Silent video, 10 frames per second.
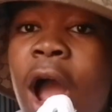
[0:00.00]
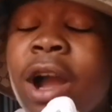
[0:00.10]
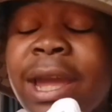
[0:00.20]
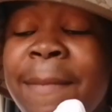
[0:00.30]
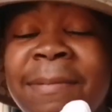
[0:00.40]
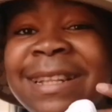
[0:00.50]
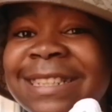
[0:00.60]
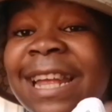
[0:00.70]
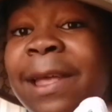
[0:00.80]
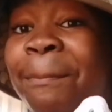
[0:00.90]
Okay, maybe
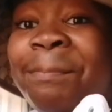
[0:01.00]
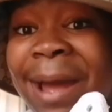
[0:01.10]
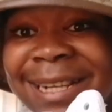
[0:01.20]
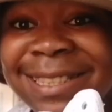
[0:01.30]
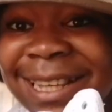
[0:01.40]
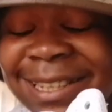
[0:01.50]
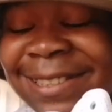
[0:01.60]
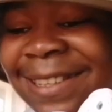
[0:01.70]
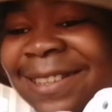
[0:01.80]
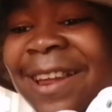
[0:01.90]
that's not the best thing to
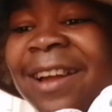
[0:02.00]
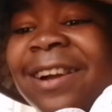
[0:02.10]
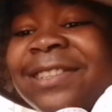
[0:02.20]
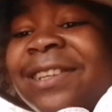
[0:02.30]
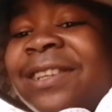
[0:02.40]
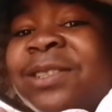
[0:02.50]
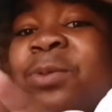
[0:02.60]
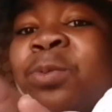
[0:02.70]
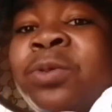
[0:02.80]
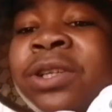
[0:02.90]
test it on because it is
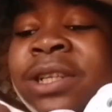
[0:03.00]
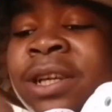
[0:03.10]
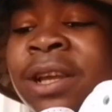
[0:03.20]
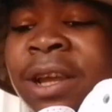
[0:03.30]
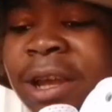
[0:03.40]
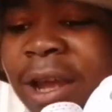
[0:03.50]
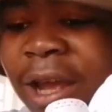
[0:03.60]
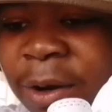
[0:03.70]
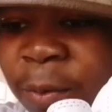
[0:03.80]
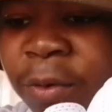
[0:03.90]
wood,
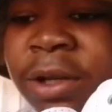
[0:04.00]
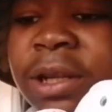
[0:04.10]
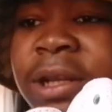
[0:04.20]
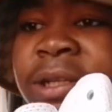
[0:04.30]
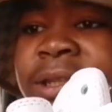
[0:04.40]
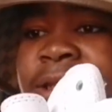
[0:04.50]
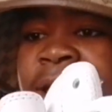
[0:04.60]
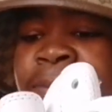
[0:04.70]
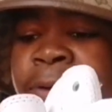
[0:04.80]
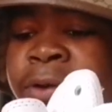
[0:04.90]
and wood is
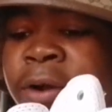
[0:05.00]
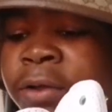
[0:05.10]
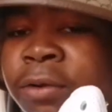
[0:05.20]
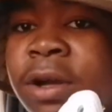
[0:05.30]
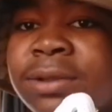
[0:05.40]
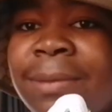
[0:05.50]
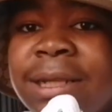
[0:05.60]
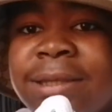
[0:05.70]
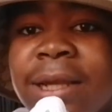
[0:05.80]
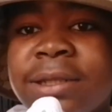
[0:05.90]
slippery. Oh, because
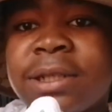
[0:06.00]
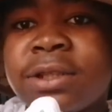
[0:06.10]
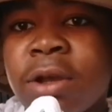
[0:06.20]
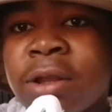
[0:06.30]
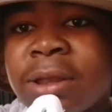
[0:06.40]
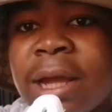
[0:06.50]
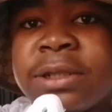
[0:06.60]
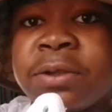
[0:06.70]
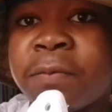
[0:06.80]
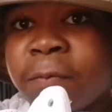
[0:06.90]
my desk is all
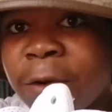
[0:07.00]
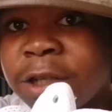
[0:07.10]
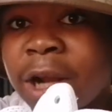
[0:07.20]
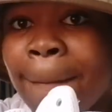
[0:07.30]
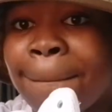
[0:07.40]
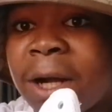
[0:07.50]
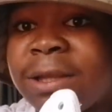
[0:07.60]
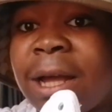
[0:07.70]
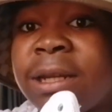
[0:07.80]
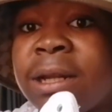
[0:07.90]
nice and fresh. I
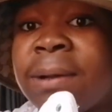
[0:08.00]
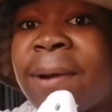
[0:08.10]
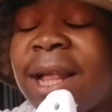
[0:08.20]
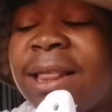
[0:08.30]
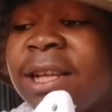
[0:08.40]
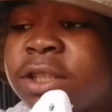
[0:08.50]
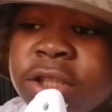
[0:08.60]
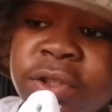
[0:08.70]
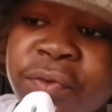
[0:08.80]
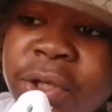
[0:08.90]
thought that in my
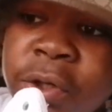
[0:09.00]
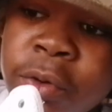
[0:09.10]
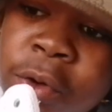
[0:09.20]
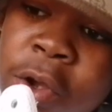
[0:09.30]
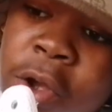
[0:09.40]
latest video.